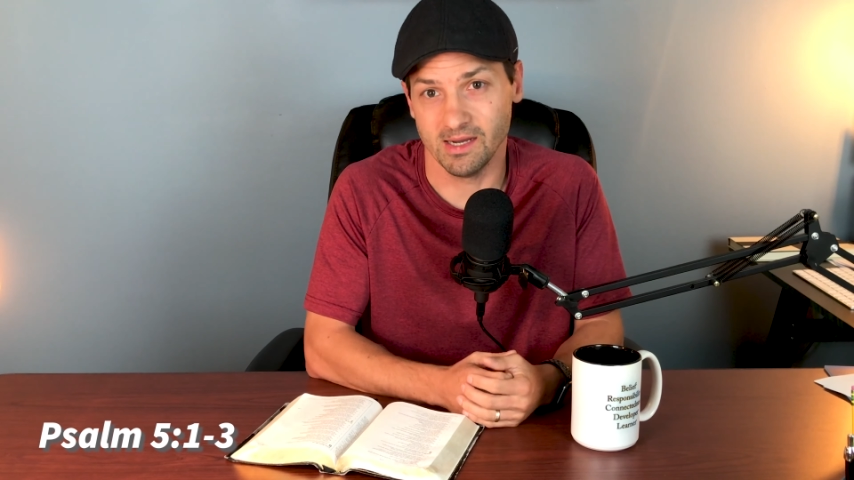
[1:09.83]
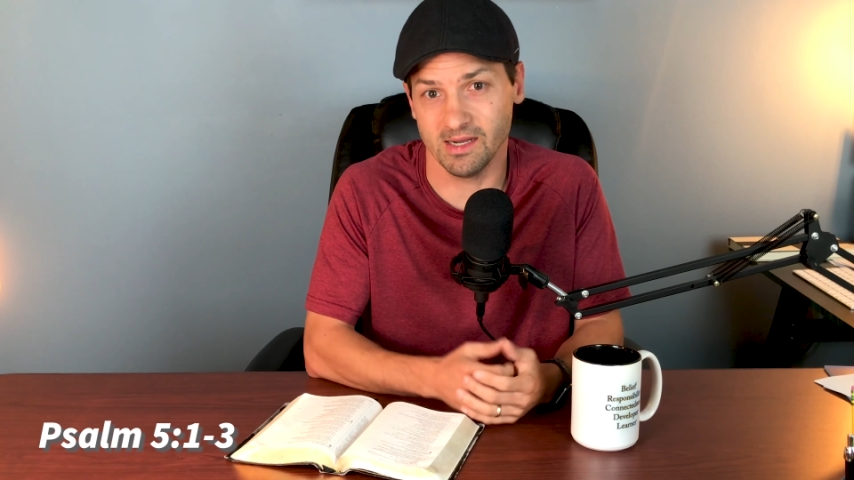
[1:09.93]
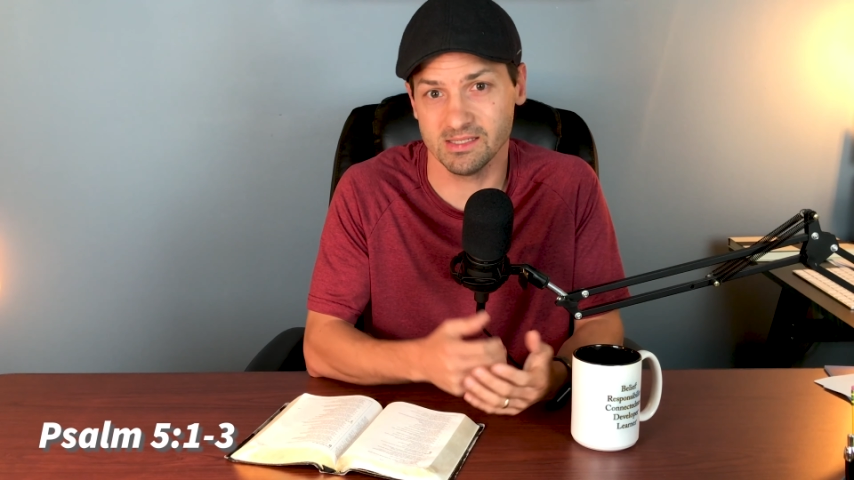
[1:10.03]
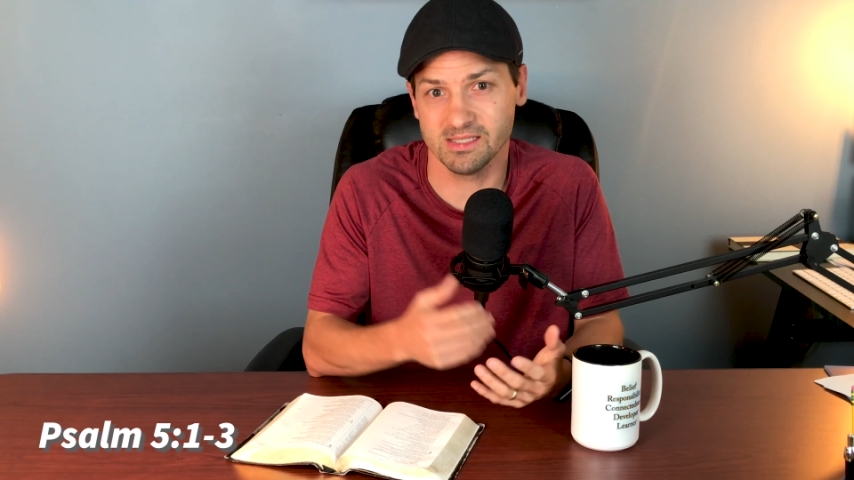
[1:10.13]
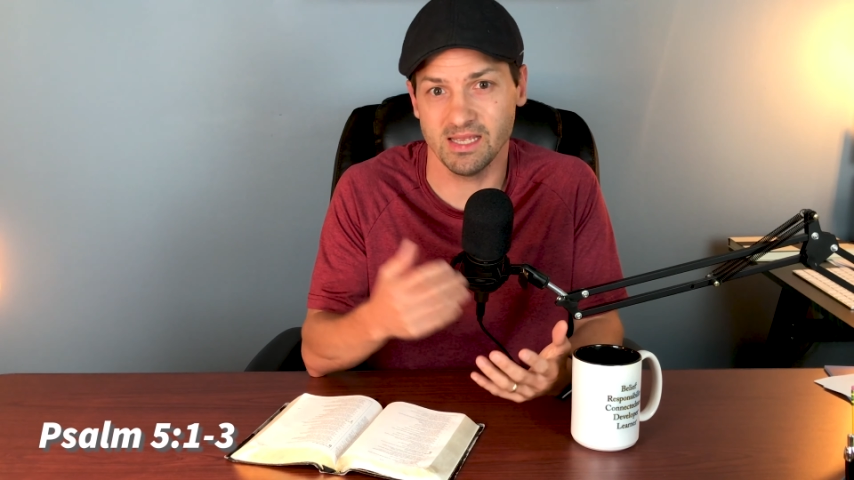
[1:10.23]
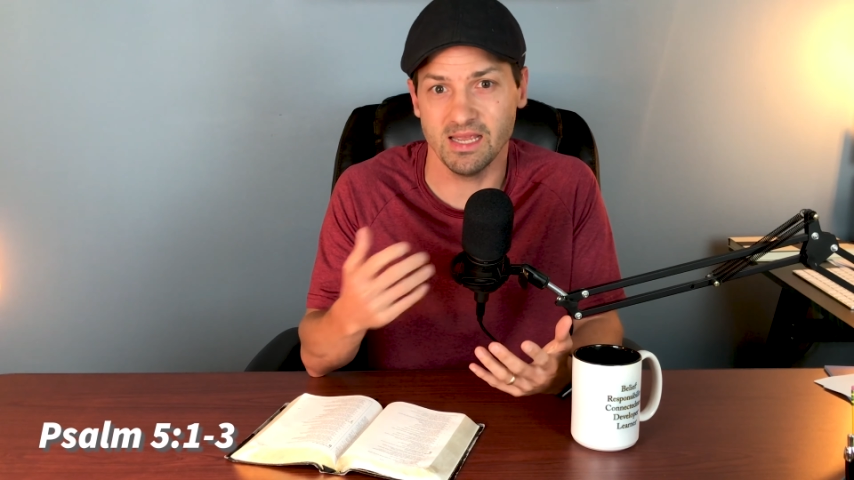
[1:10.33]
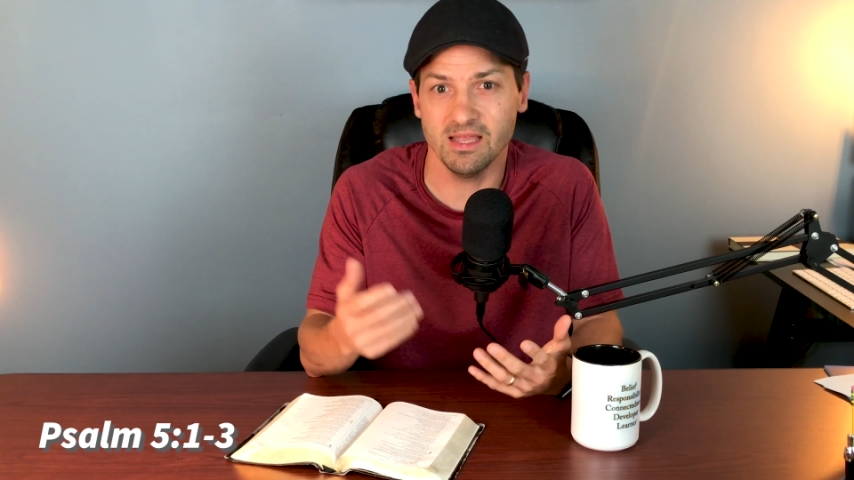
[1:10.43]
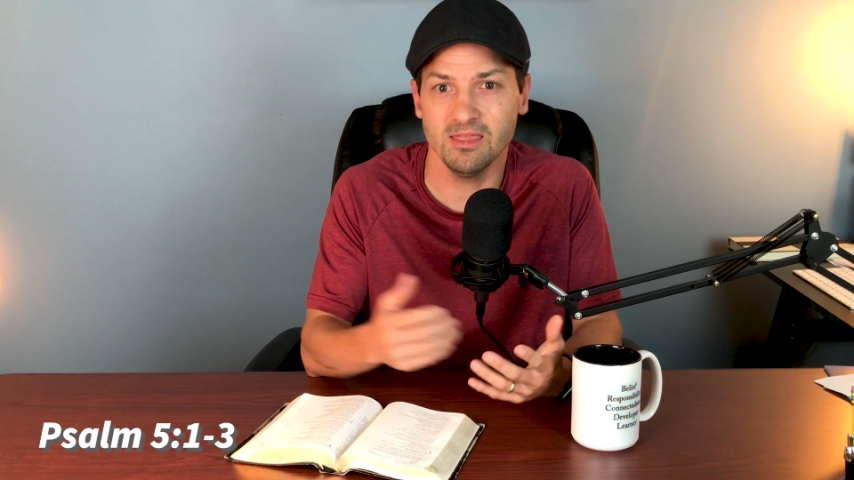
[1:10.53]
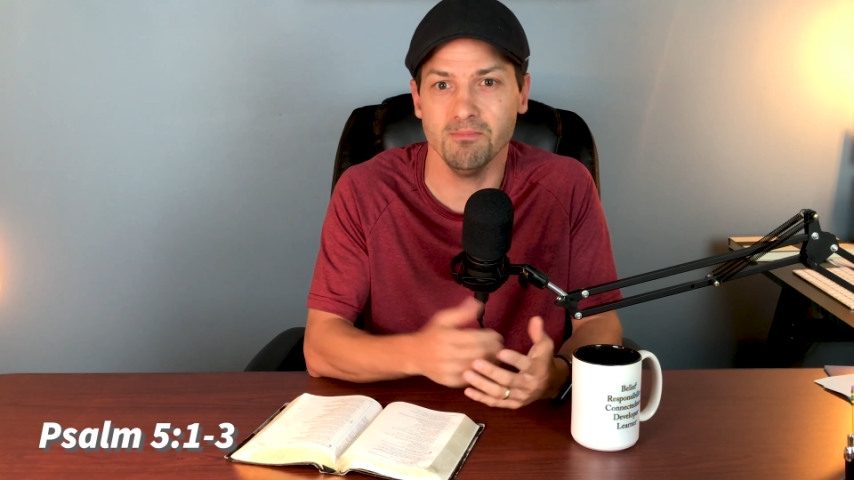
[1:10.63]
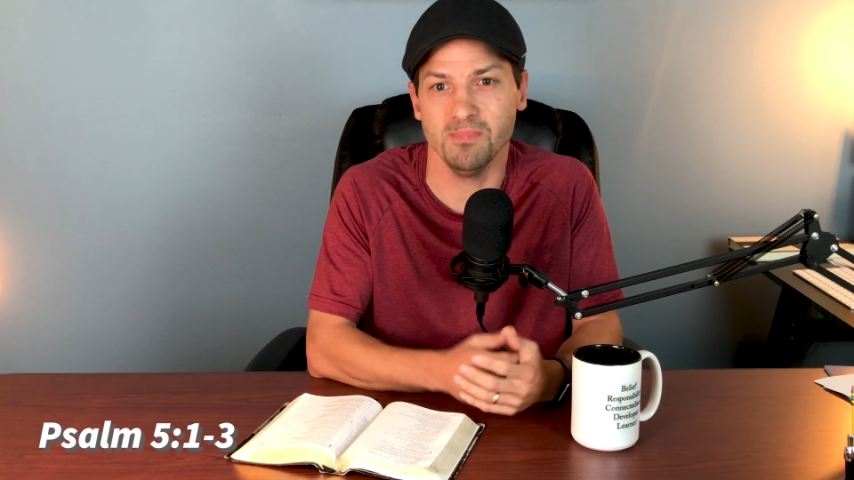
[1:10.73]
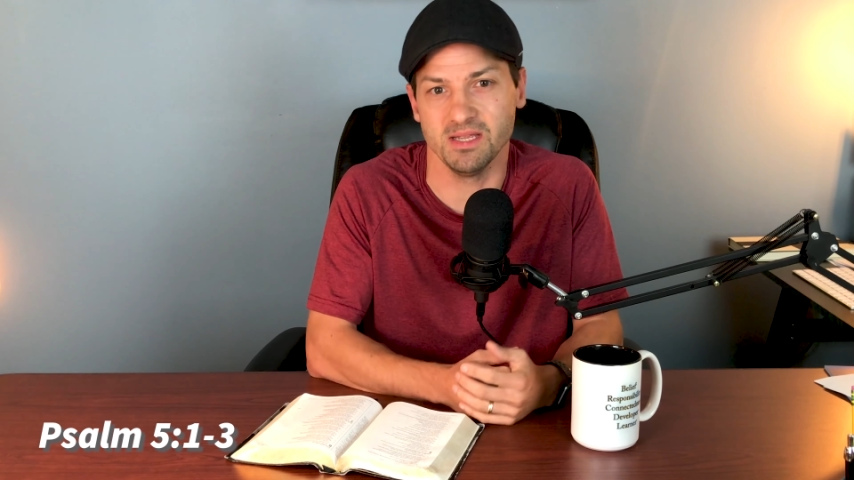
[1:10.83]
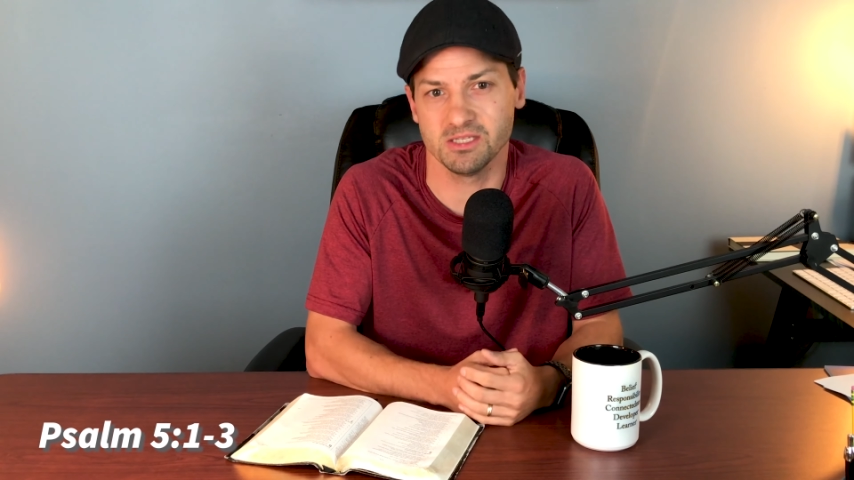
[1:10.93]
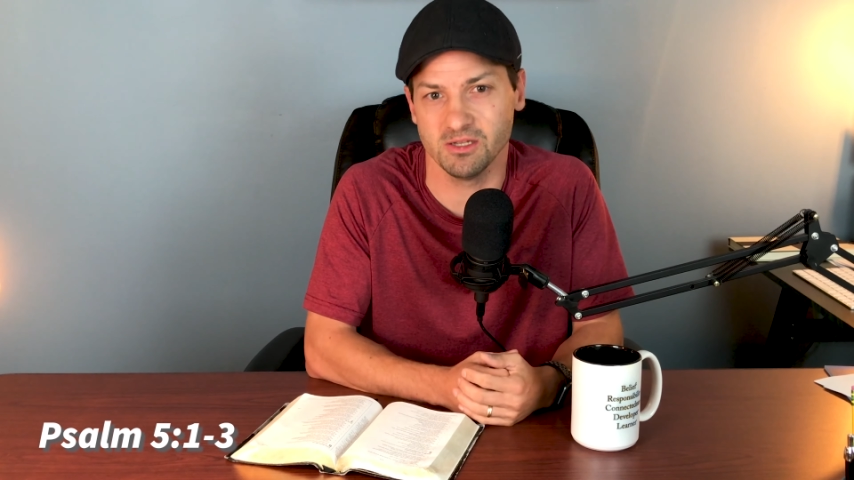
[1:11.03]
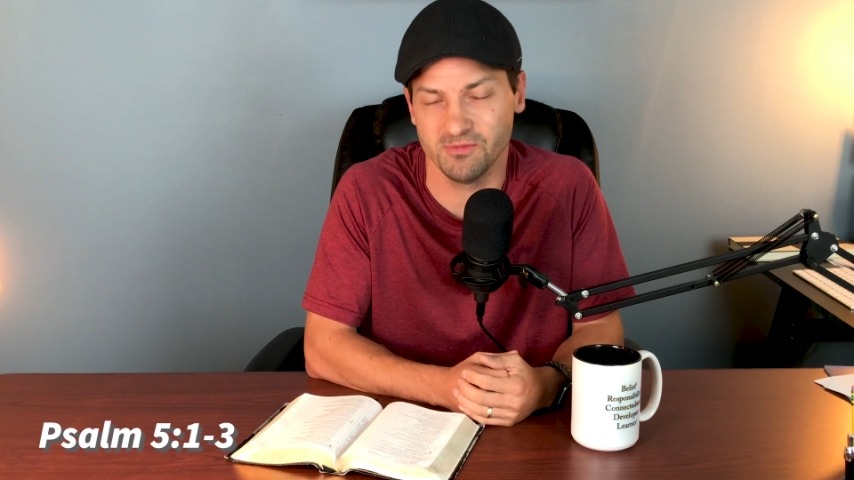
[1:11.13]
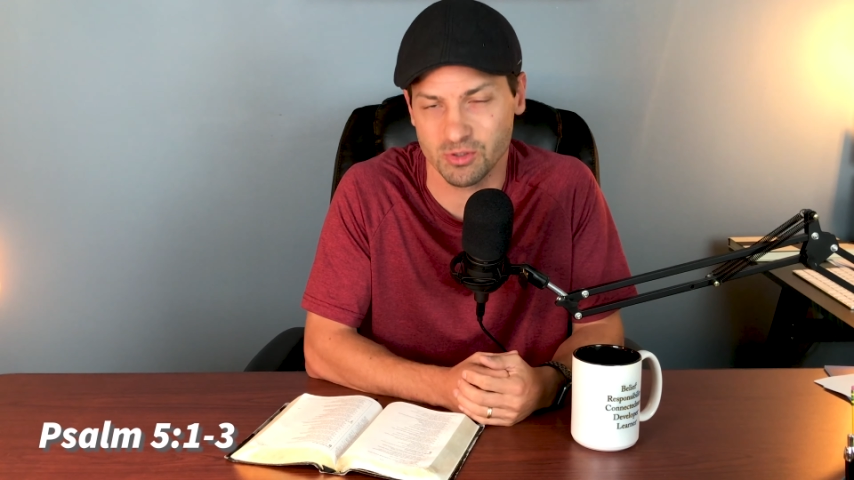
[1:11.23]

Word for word: us in the midst of